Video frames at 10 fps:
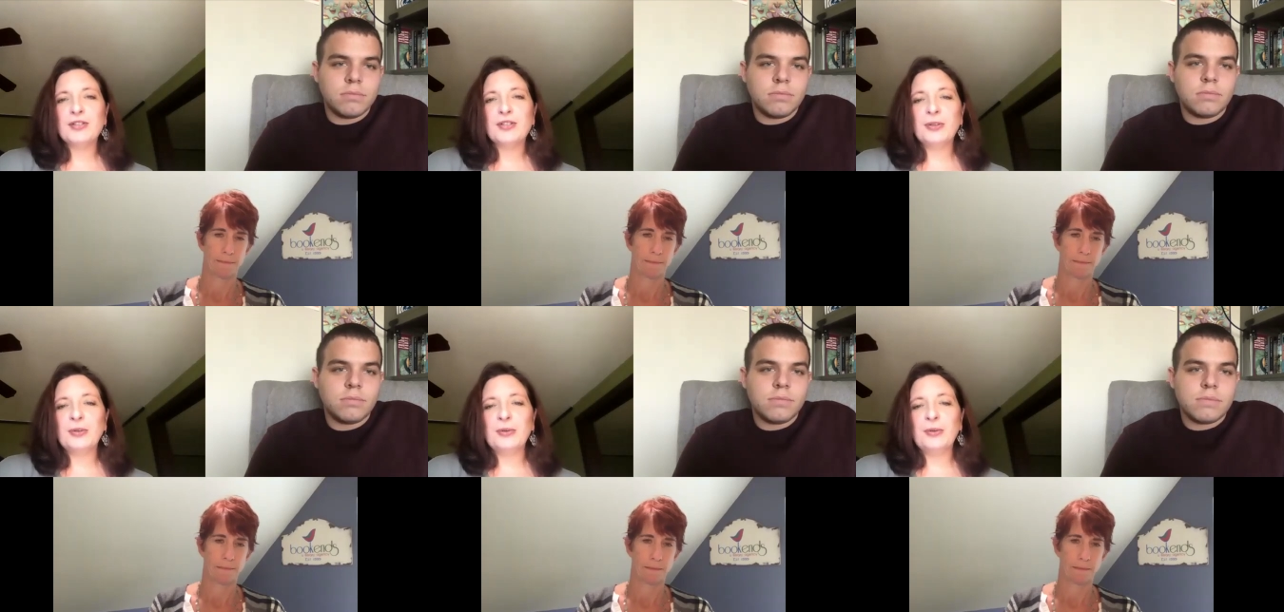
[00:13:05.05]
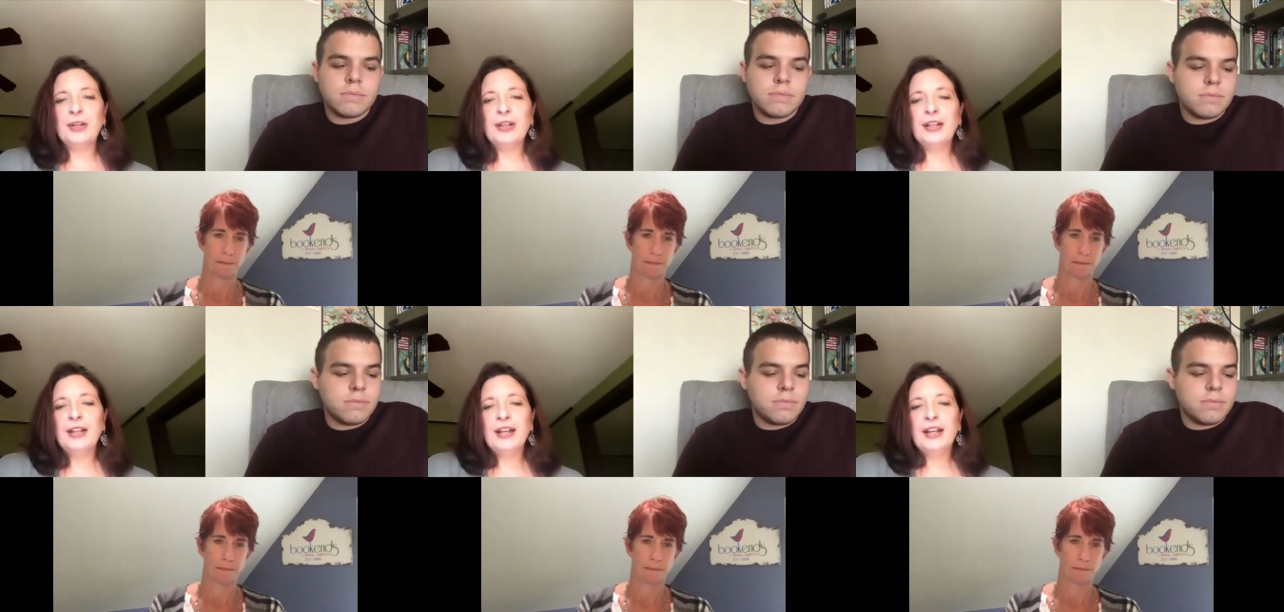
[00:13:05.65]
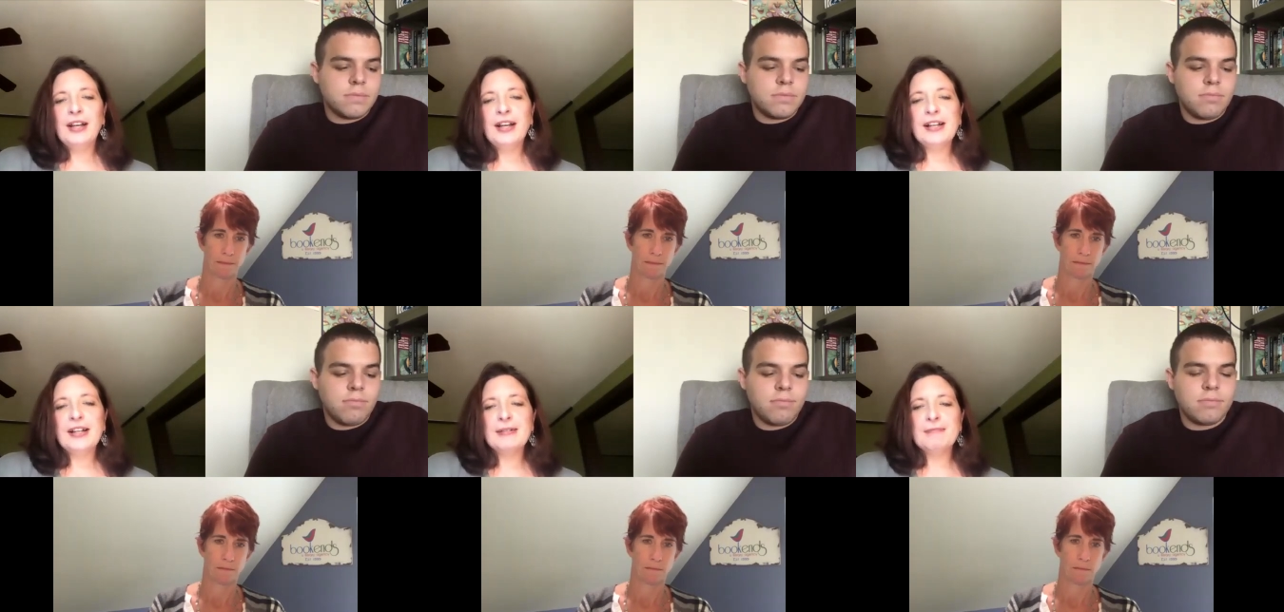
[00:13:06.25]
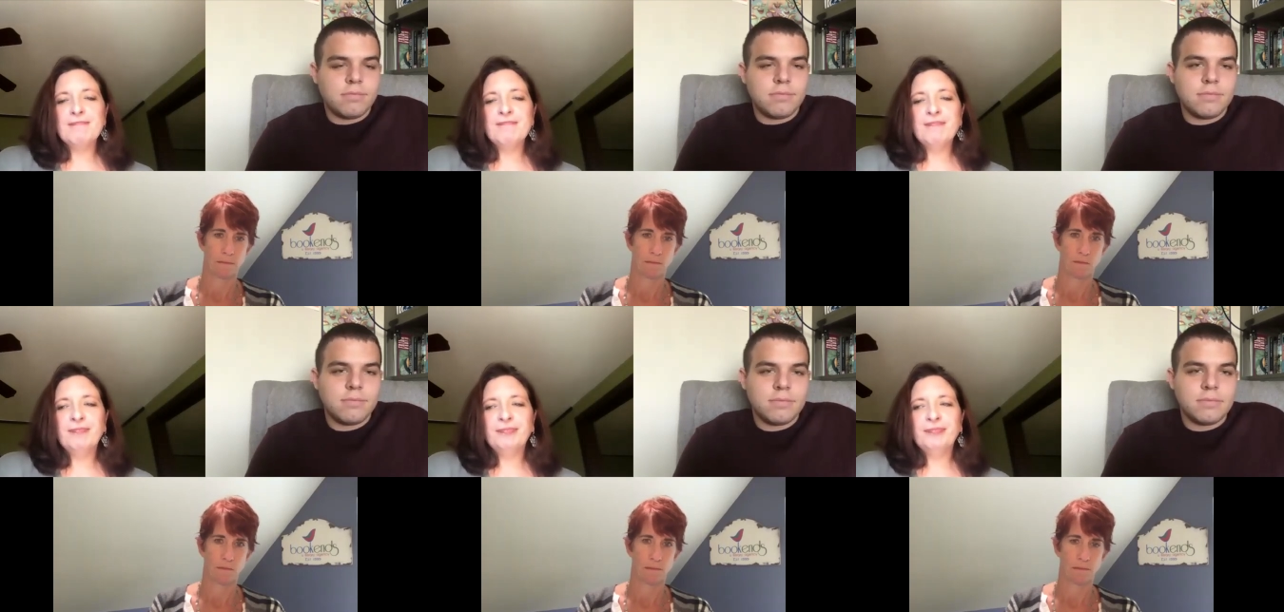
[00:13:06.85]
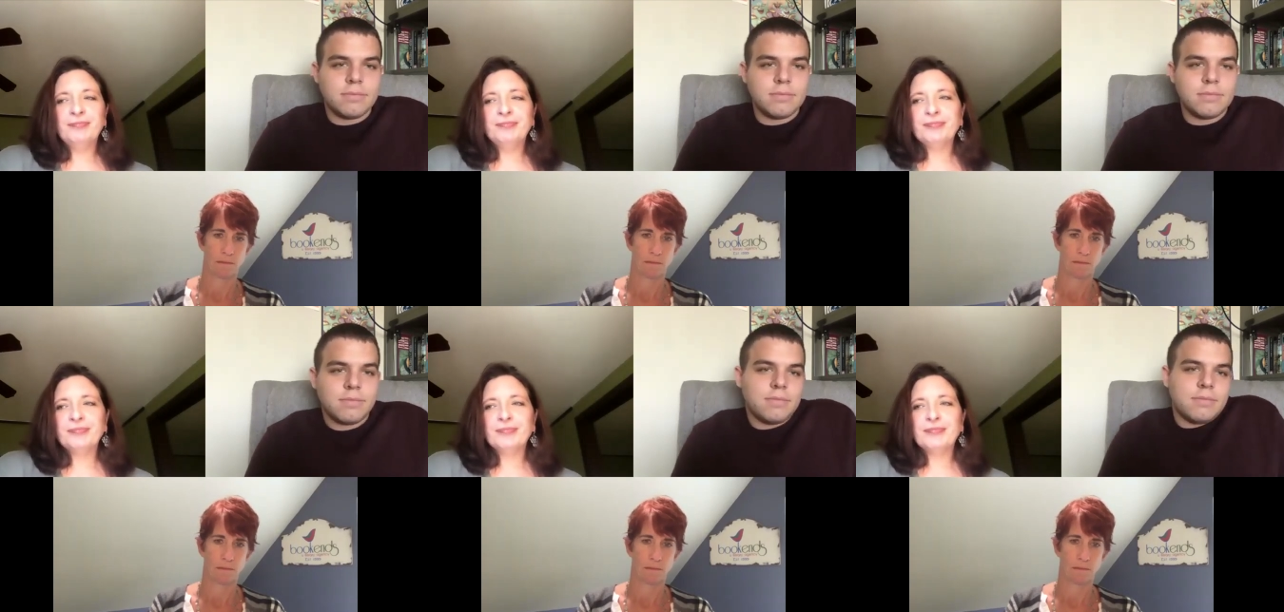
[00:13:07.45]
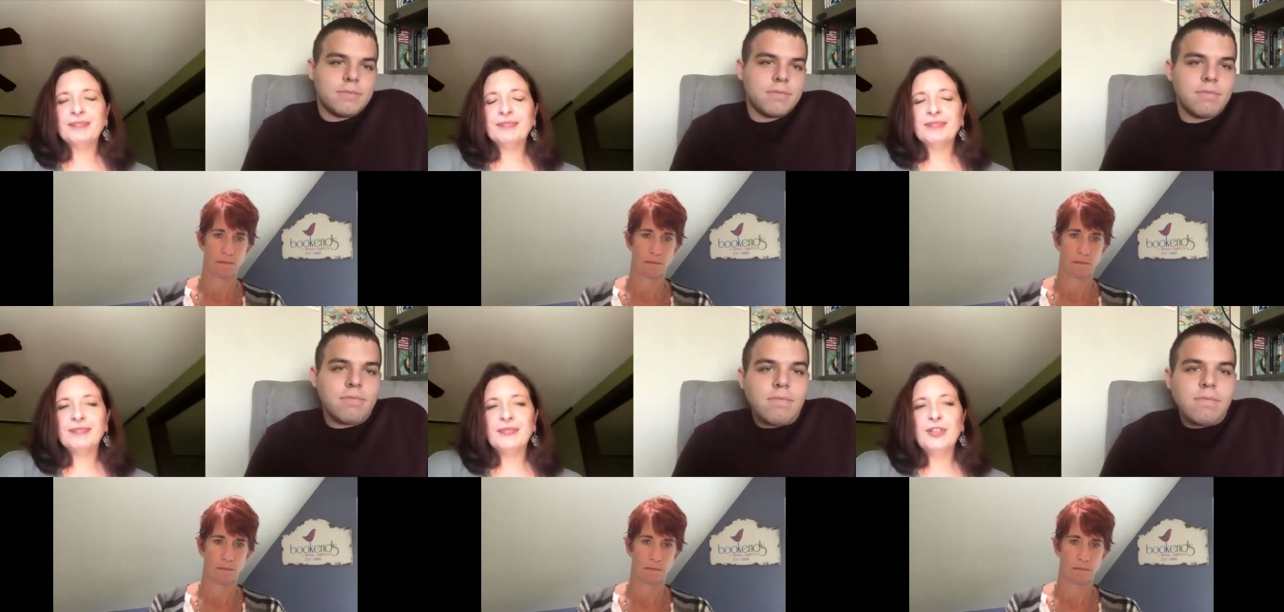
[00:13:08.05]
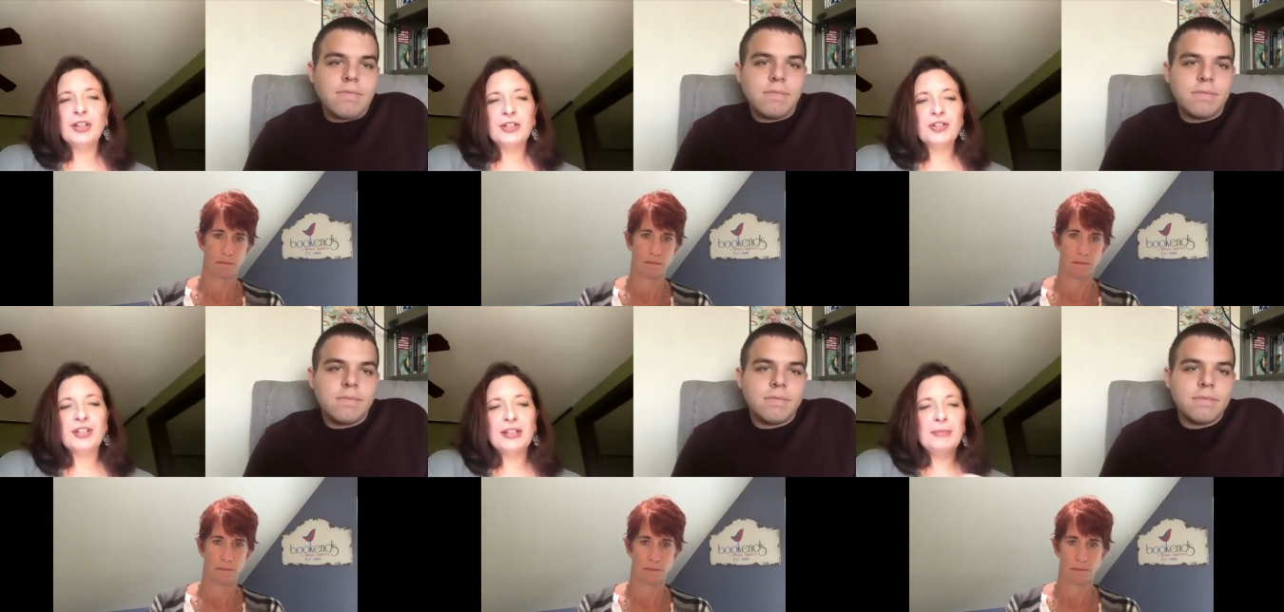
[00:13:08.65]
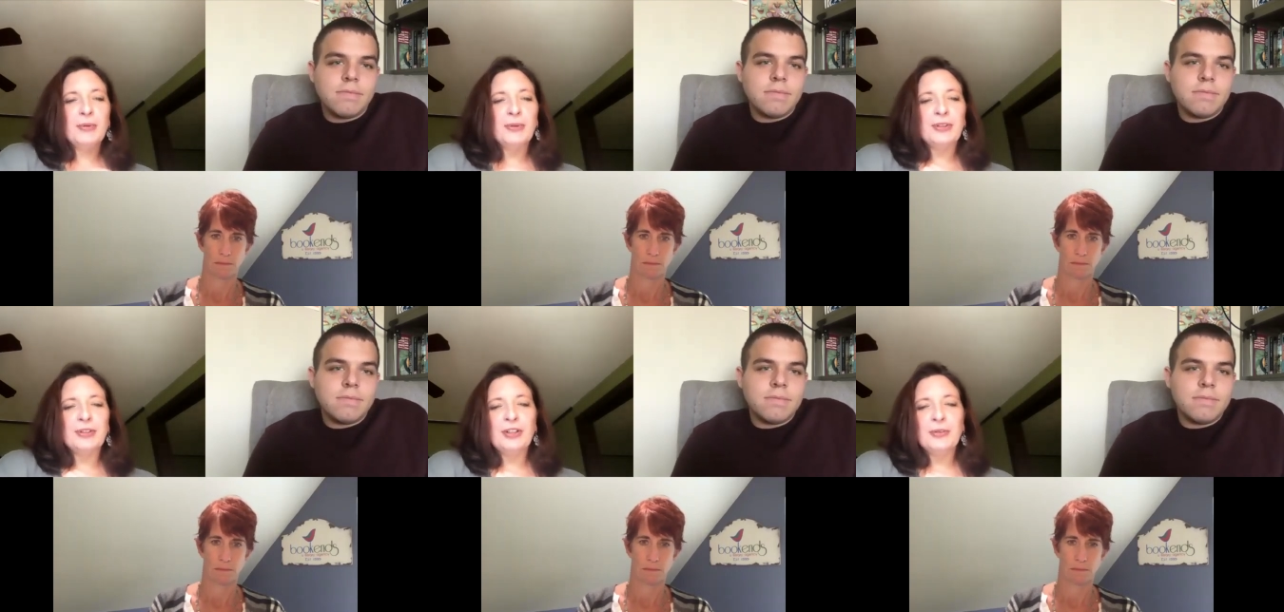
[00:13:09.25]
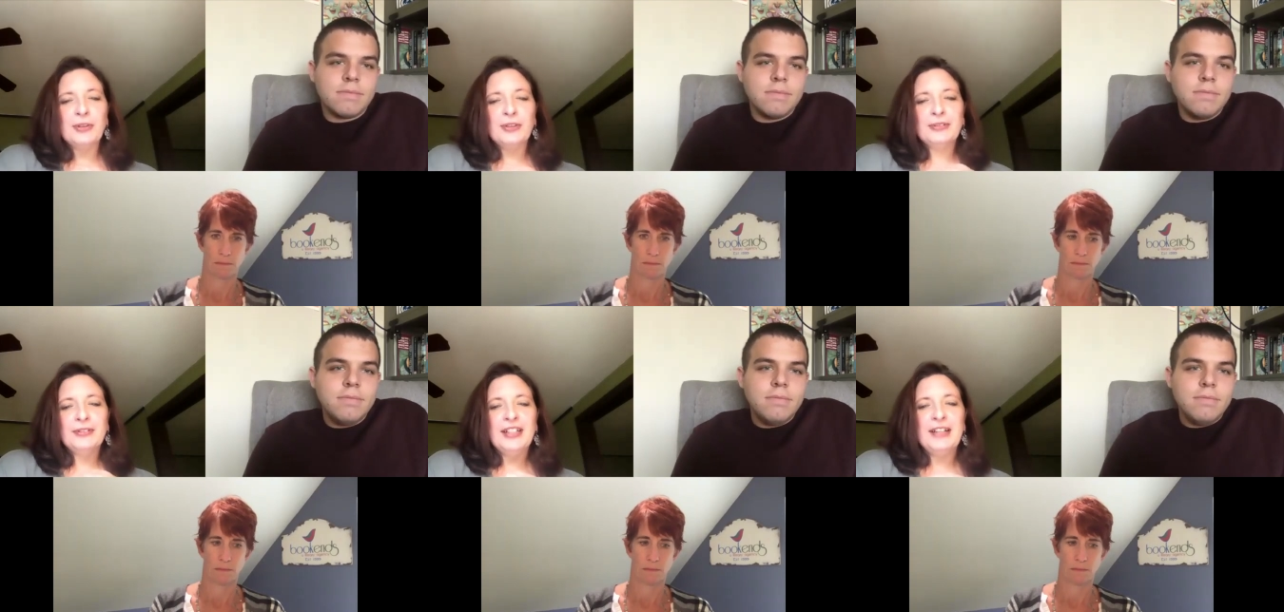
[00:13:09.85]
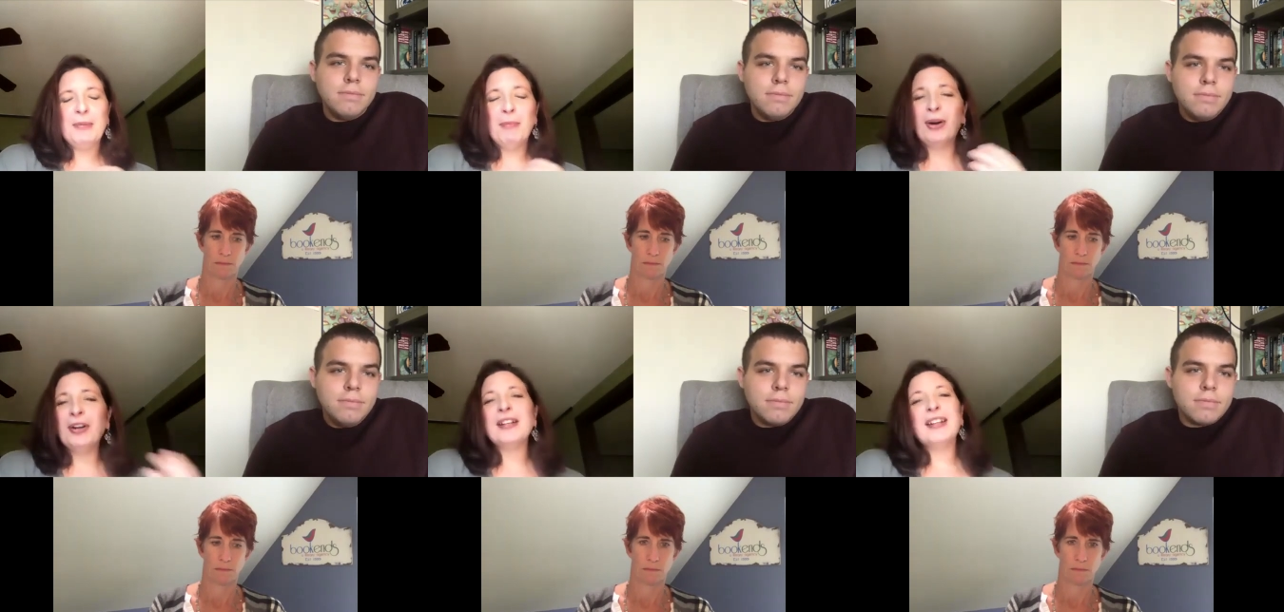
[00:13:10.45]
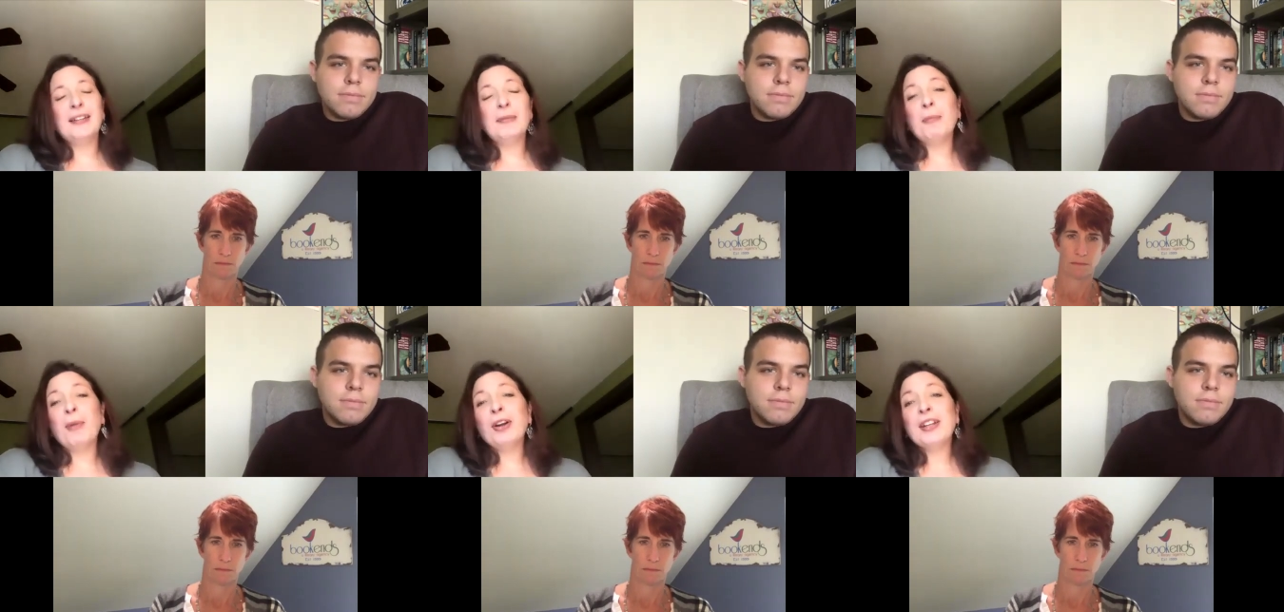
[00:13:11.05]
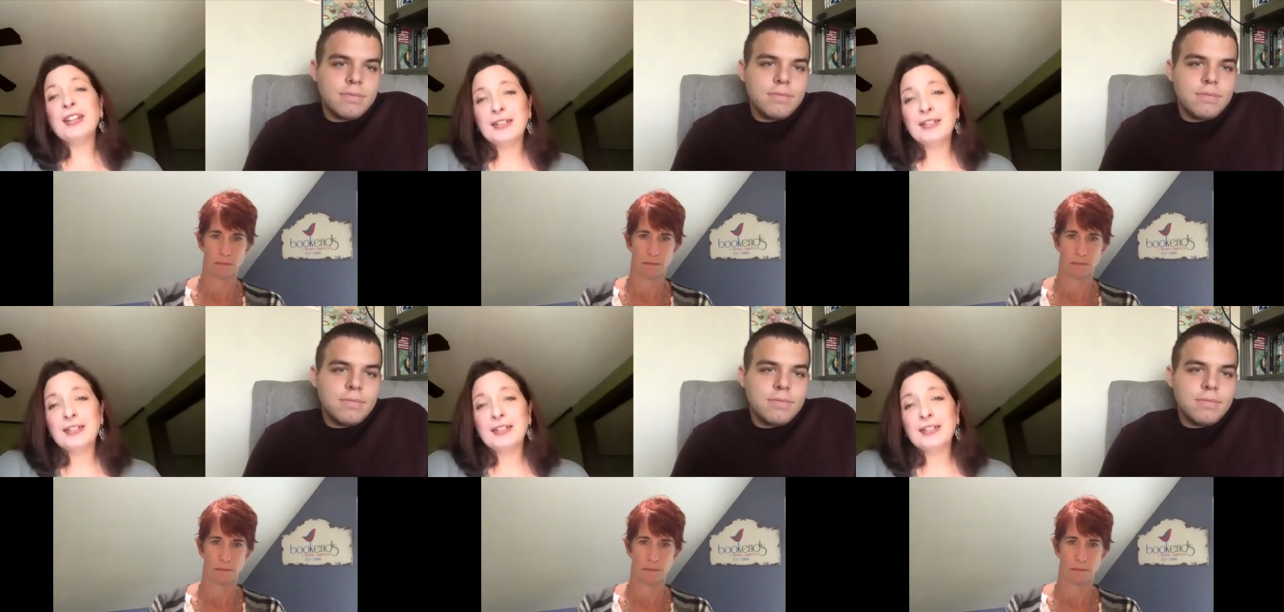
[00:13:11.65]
Speaker 1: to um, nudge them or, or even market it, market